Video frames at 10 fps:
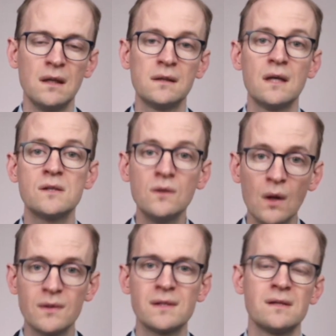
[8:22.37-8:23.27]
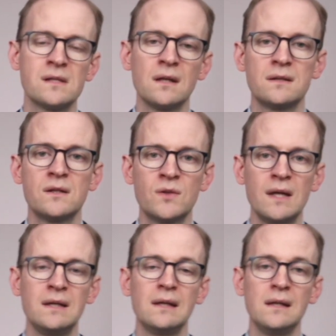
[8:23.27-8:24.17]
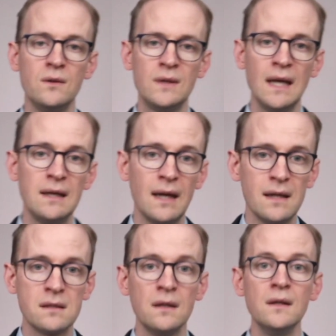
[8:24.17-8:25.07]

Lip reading: that has not started trading in the UK yet.